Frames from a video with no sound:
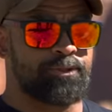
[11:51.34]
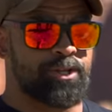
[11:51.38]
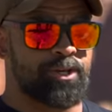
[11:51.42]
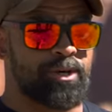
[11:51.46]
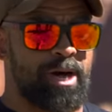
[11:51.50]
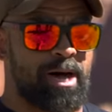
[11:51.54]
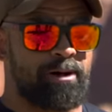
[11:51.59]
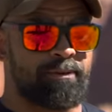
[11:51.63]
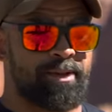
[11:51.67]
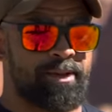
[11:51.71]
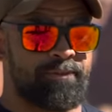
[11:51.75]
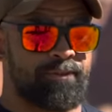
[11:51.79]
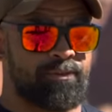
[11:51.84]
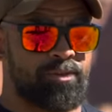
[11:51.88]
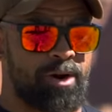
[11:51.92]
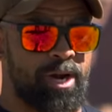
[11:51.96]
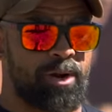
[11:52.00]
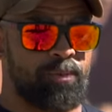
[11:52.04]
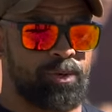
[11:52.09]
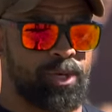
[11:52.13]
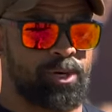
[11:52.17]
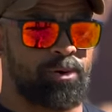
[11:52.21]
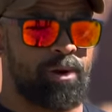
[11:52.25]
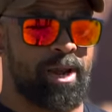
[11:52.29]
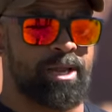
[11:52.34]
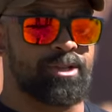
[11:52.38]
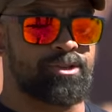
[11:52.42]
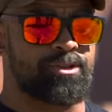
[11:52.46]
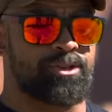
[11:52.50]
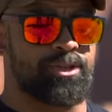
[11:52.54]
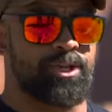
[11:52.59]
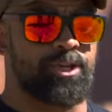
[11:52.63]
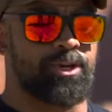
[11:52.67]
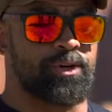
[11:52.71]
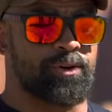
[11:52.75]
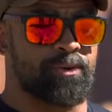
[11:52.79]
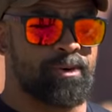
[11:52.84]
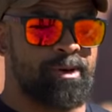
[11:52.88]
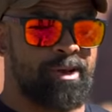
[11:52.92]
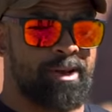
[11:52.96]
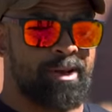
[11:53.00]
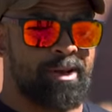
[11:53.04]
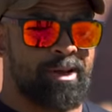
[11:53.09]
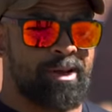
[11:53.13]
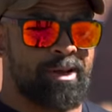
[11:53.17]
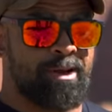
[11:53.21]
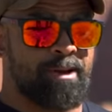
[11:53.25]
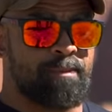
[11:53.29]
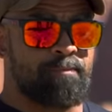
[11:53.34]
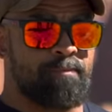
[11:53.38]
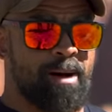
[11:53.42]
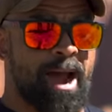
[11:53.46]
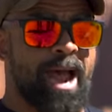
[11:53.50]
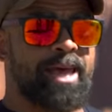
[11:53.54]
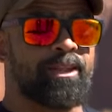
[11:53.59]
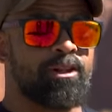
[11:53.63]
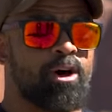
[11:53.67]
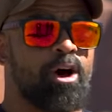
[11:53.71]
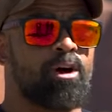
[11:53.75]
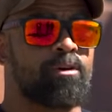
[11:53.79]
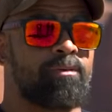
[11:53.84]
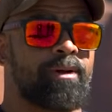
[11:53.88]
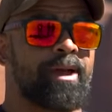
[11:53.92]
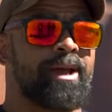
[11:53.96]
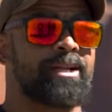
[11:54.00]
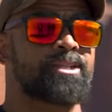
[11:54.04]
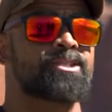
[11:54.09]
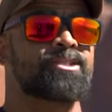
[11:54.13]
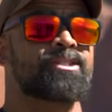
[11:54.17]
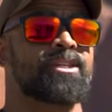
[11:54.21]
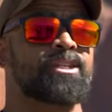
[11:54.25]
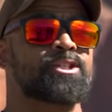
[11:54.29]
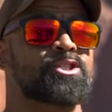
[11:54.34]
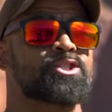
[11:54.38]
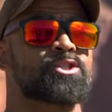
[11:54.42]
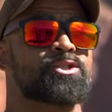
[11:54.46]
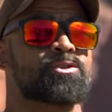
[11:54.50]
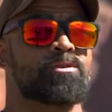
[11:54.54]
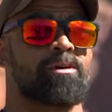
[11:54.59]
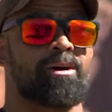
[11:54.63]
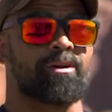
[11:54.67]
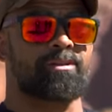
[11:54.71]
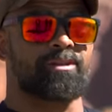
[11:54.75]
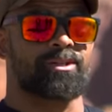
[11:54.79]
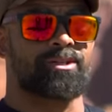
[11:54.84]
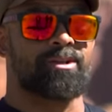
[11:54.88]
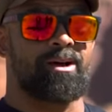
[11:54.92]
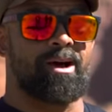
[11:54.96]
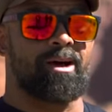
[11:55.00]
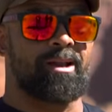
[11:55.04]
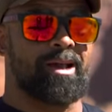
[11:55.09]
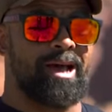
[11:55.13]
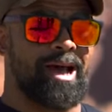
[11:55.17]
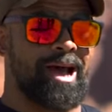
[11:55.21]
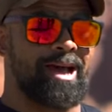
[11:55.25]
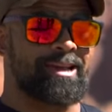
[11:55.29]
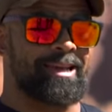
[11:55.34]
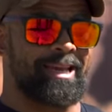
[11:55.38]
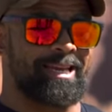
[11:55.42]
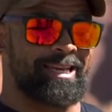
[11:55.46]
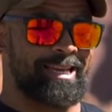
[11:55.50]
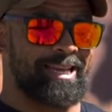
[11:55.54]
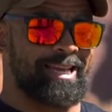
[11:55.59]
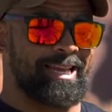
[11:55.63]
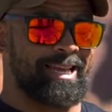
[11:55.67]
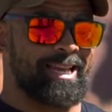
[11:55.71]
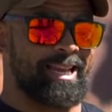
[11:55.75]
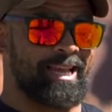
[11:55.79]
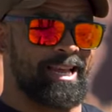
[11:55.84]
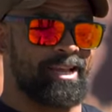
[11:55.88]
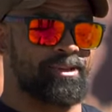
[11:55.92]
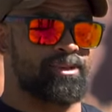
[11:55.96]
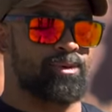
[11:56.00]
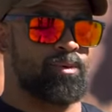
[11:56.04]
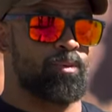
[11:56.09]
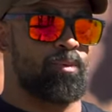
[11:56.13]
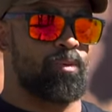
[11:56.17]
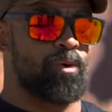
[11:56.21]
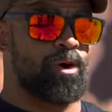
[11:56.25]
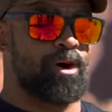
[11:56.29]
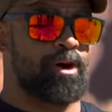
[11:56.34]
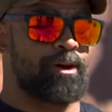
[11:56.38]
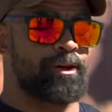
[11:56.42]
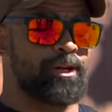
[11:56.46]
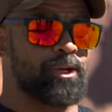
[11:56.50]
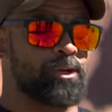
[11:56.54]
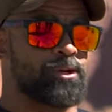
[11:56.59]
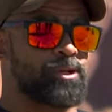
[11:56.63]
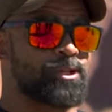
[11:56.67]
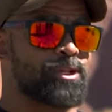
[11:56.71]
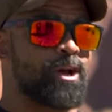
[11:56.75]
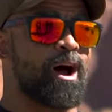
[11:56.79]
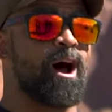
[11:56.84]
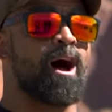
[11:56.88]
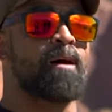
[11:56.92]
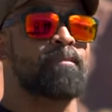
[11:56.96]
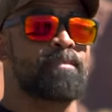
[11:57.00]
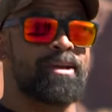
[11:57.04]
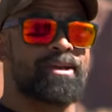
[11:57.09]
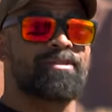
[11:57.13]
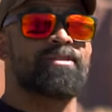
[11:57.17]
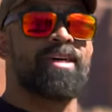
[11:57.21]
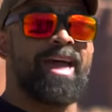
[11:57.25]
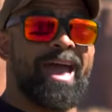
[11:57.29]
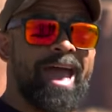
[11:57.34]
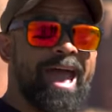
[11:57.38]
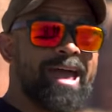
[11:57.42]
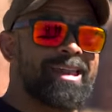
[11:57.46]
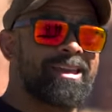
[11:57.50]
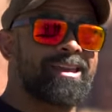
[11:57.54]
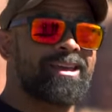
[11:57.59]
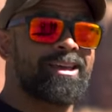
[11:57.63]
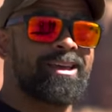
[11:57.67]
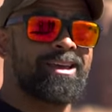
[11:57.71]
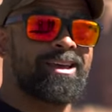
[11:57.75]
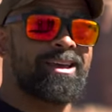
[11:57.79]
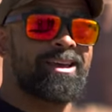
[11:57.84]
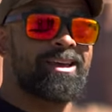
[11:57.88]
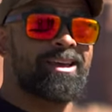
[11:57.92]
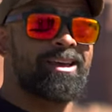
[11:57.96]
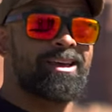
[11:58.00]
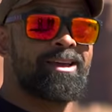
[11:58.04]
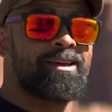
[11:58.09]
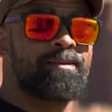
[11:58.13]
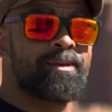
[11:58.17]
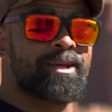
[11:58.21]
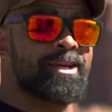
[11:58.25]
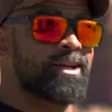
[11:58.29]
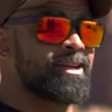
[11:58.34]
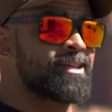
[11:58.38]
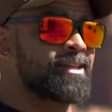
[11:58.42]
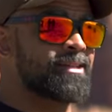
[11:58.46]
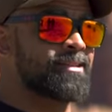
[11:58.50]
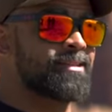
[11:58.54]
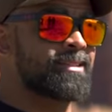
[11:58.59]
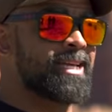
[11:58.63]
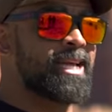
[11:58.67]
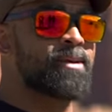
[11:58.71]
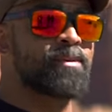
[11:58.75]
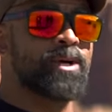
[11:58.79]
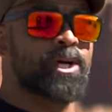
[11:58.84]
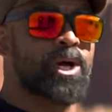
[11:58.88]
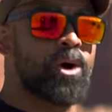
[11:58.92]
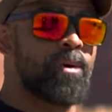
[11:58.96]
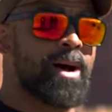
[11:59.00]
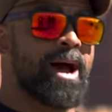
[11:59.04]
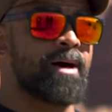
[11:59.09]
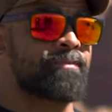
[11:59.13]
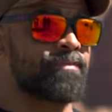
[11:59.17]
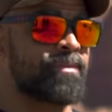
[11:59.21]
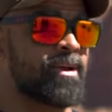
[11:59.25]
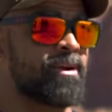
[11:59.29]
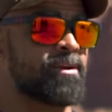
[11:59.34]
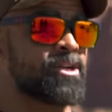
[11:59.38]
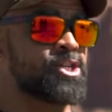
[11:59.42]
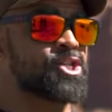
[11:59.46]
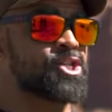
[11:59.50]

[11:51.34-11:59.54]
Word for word: I'll do, I'll give credit what credit's due. My long range instructor, Todd Hodnett, is the one who taught me that because he would go out